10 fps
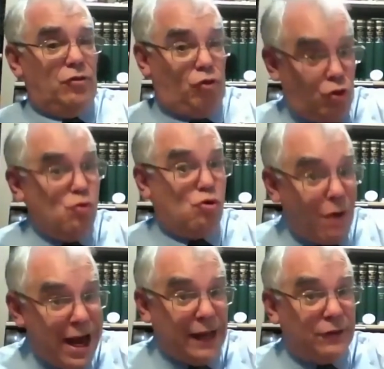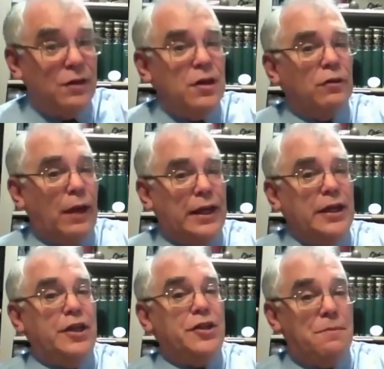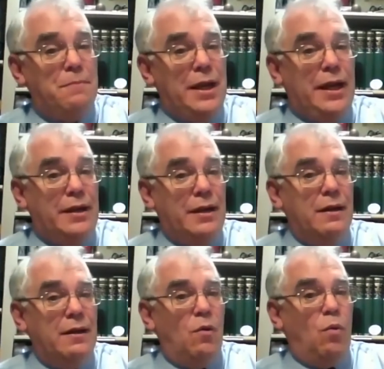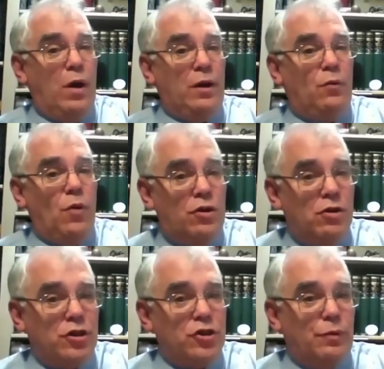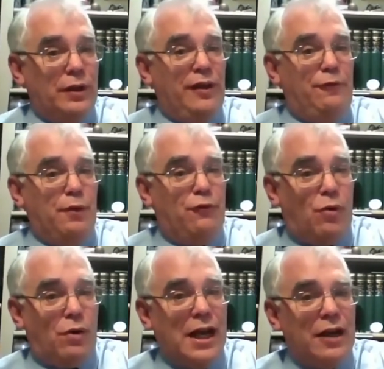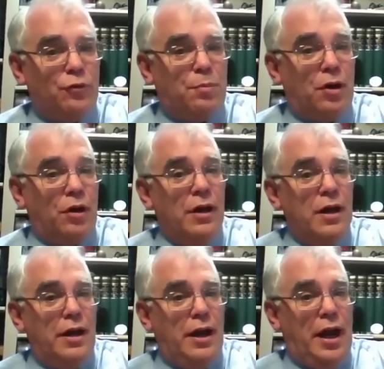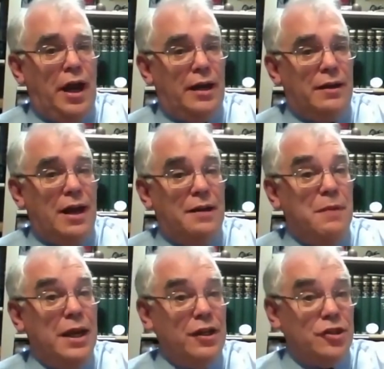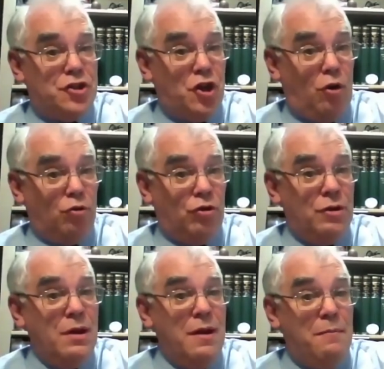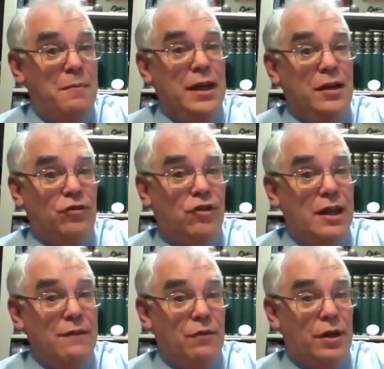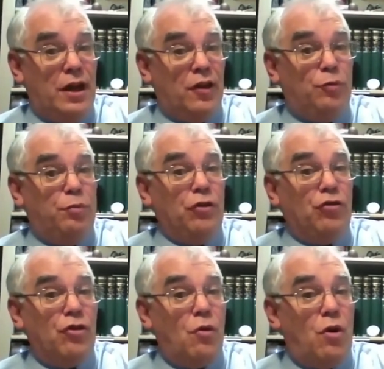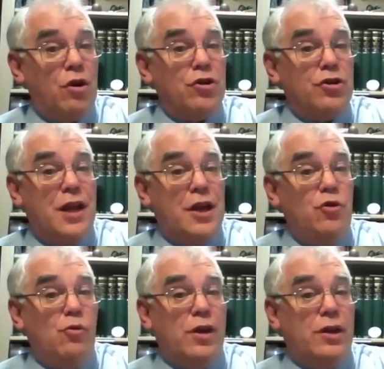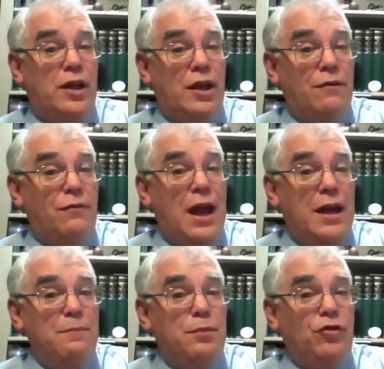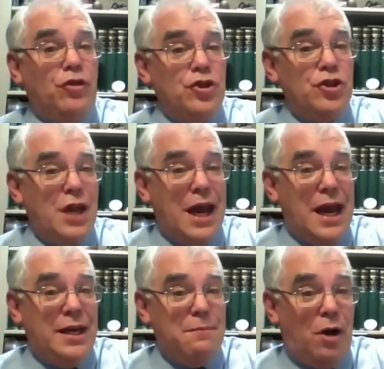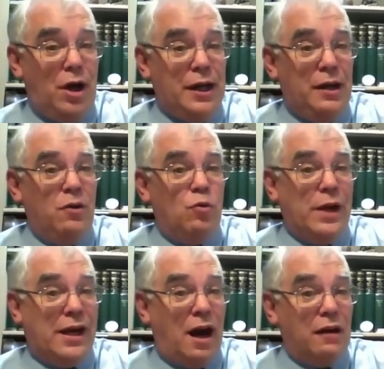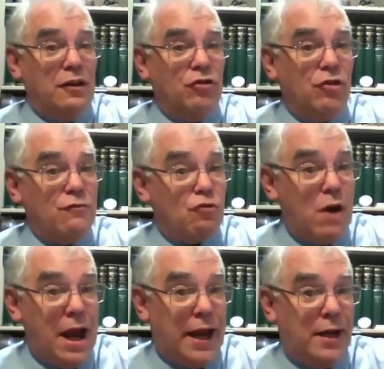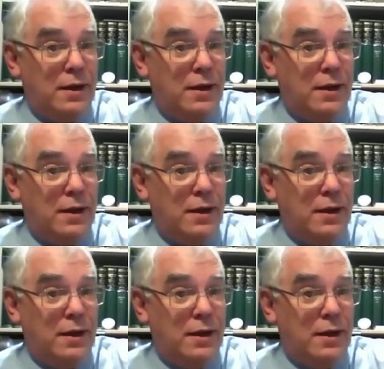to Grant like he did to Meade when Hooker's relieved before Gettysburg and Meade is chosen. Meade is given explicit orders that you can give any position to anybody regardless of rank,